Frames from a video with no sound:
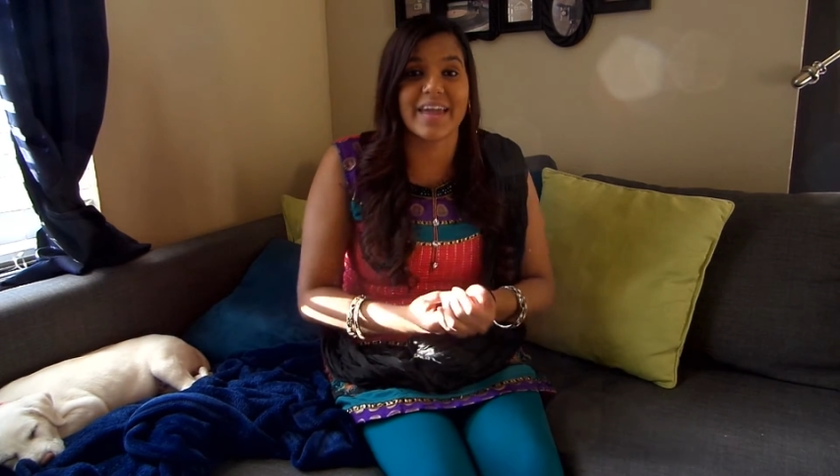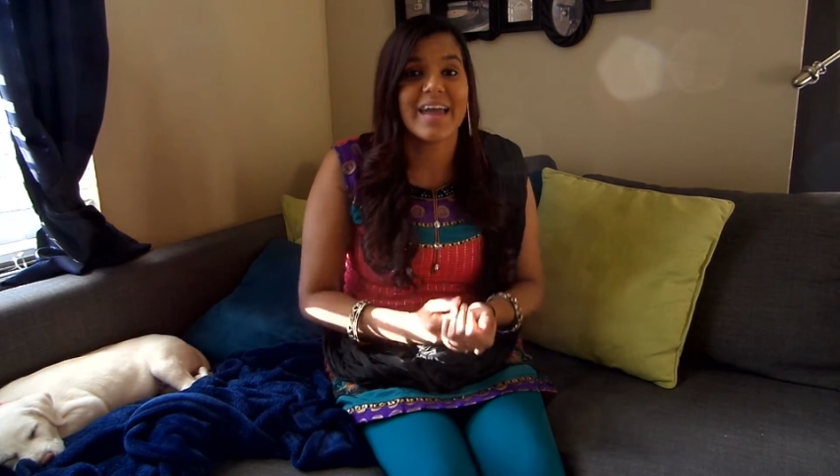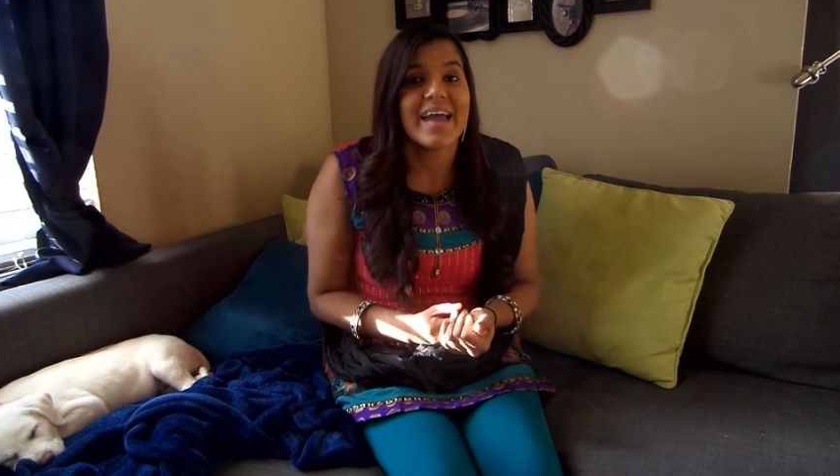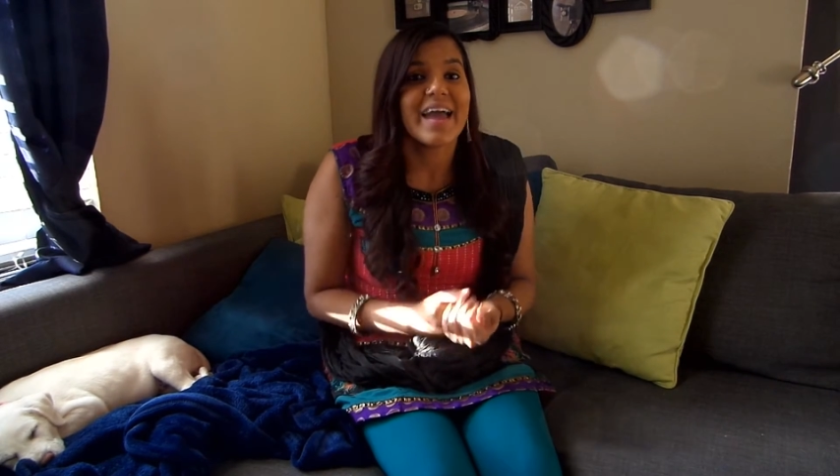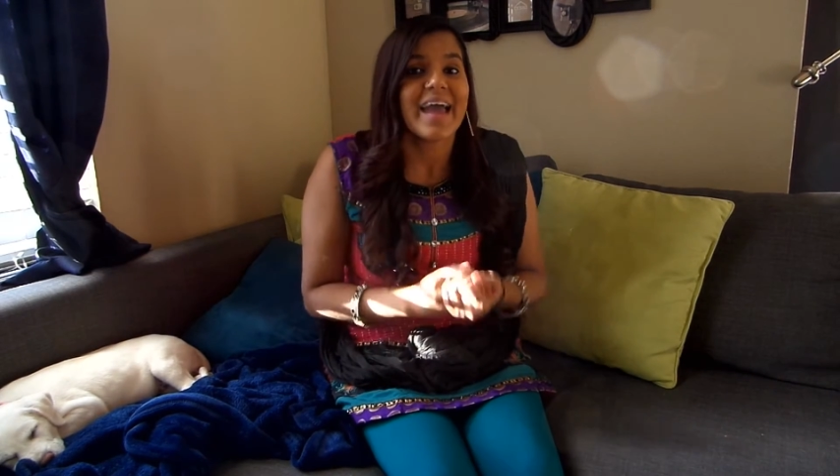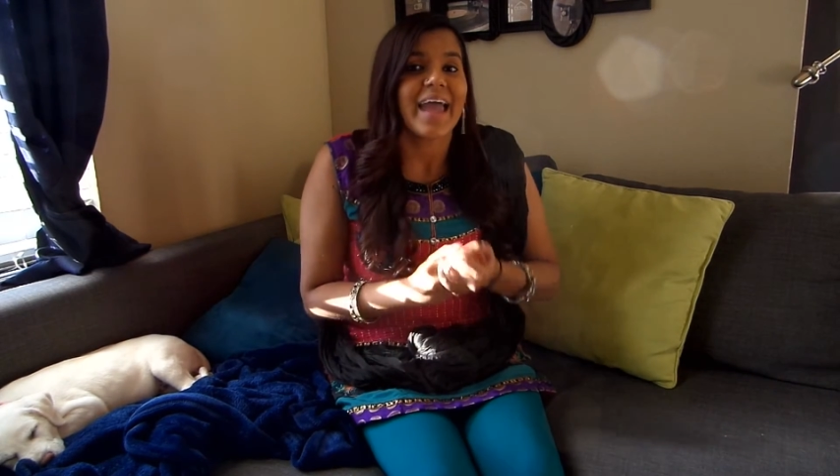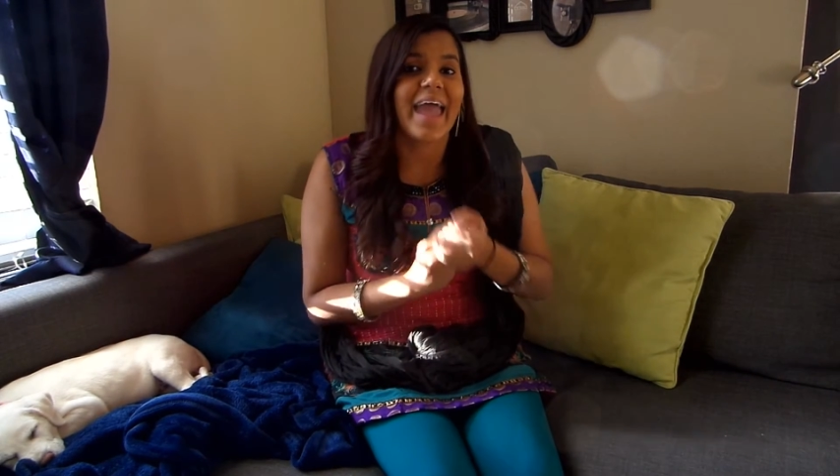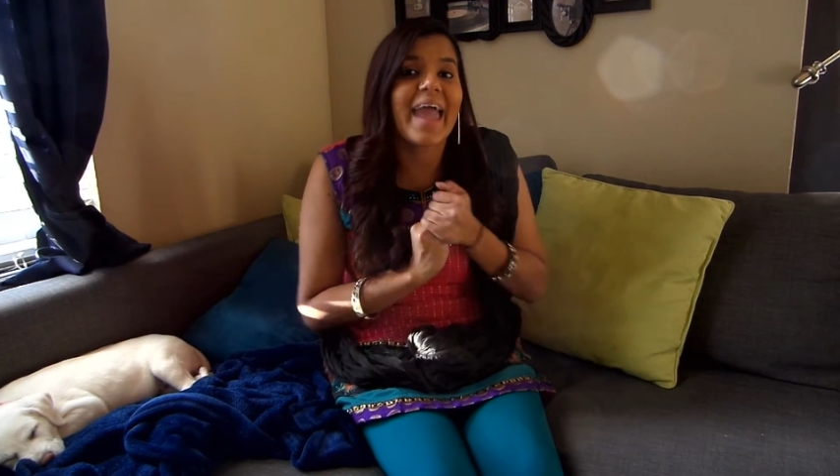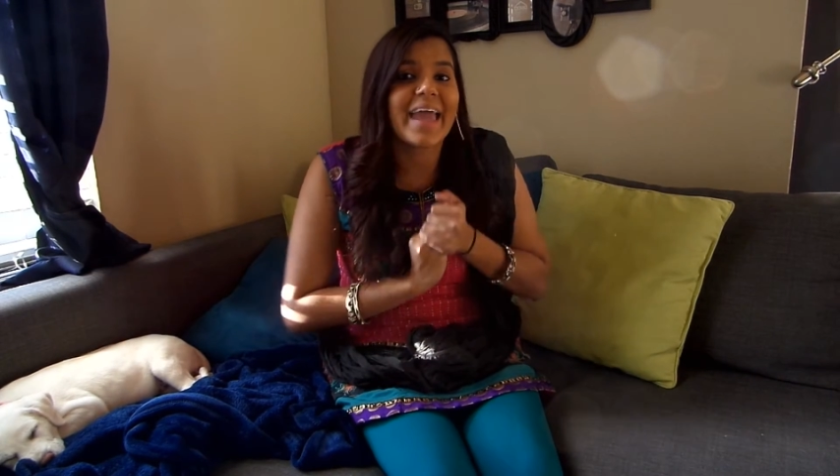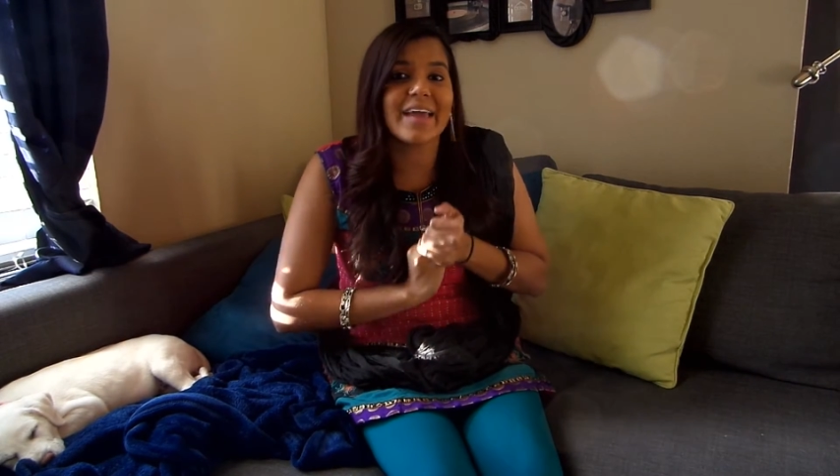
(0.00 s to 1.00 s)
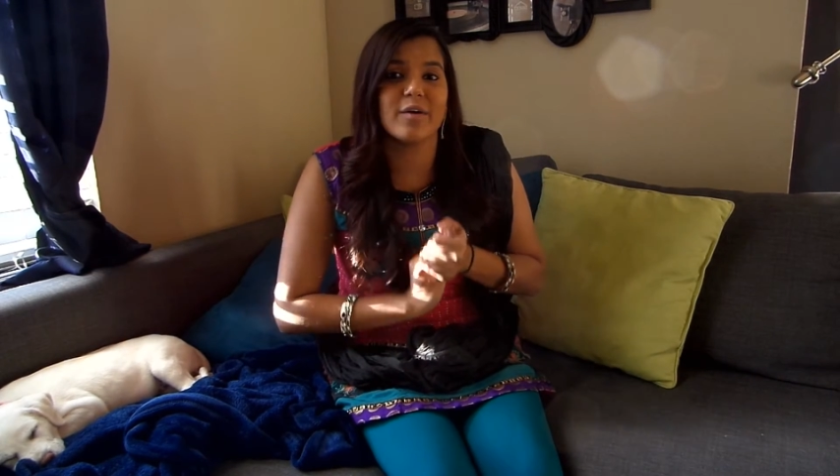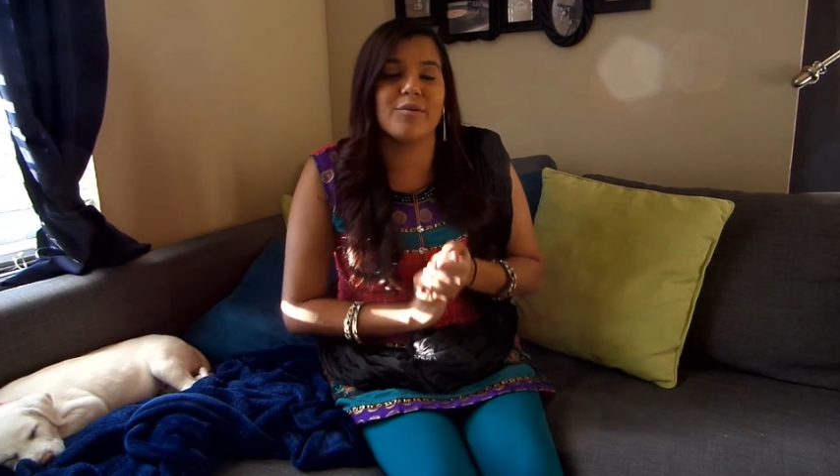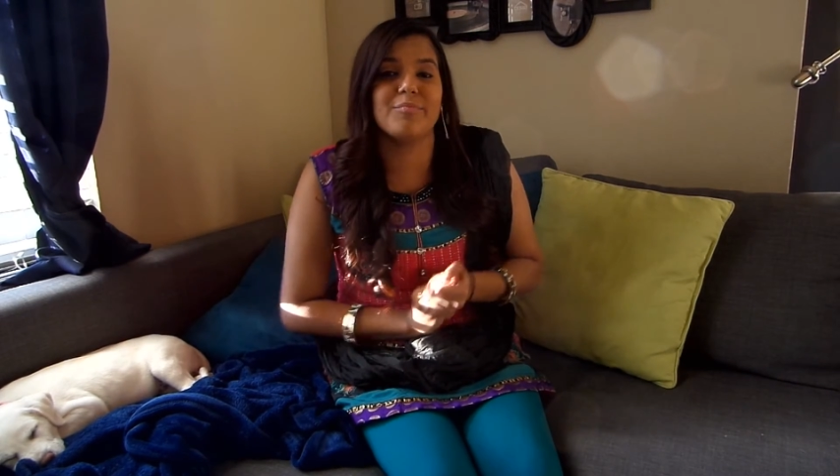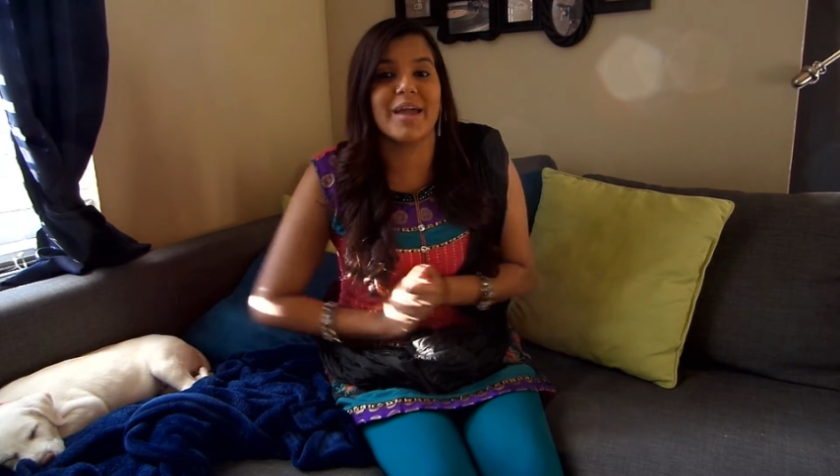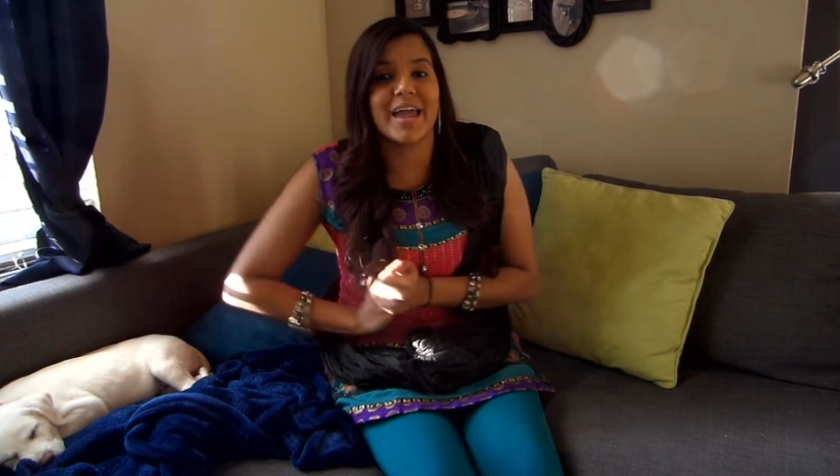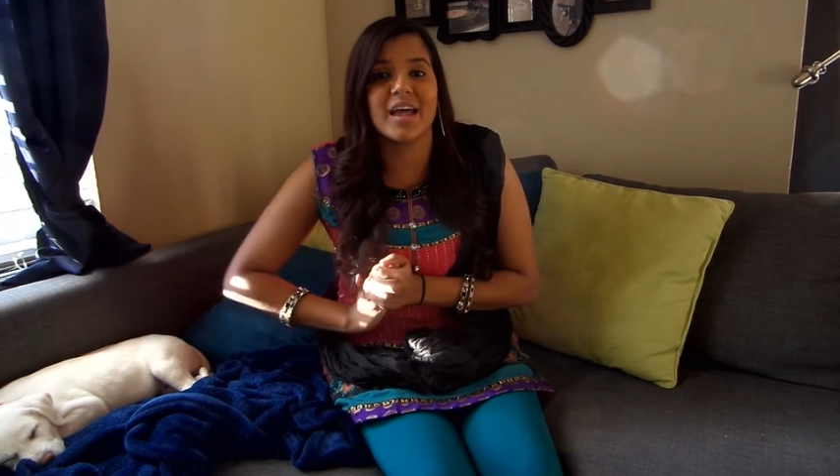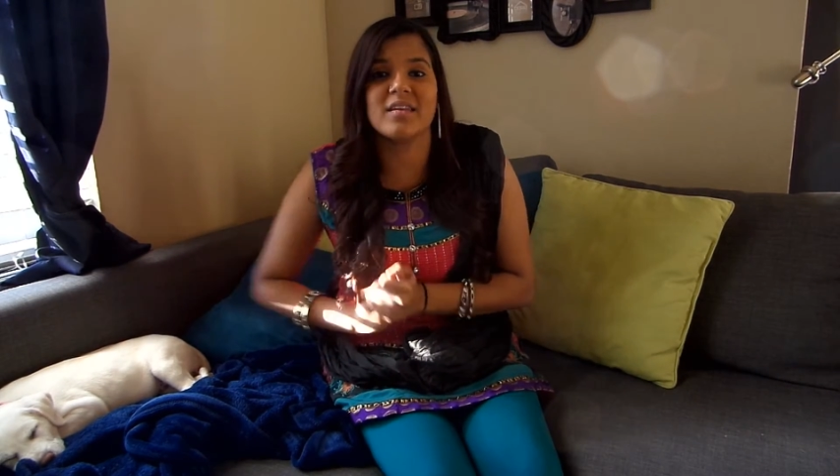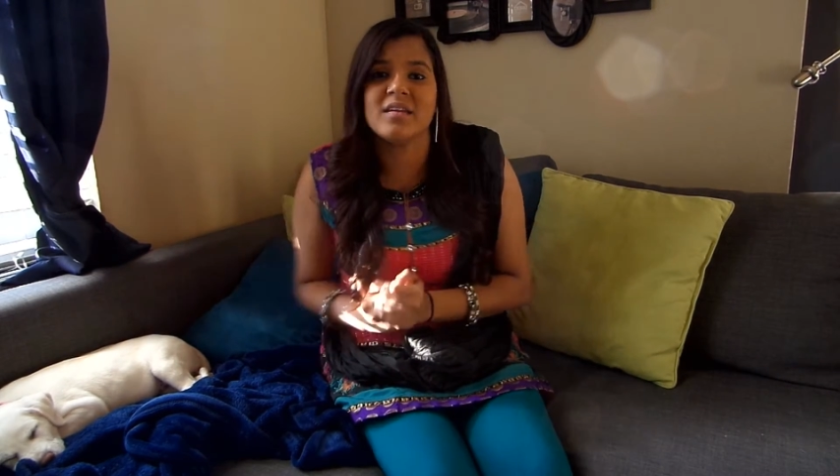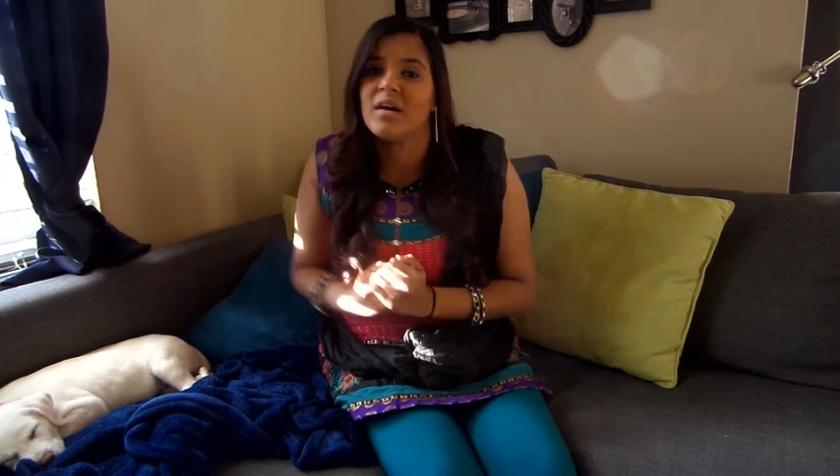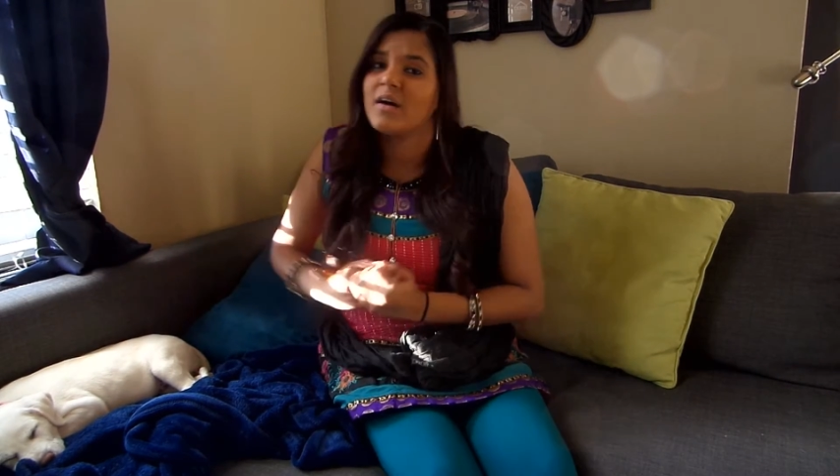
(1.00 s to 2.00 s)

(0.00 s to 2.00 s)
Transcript: Like, hey, old man.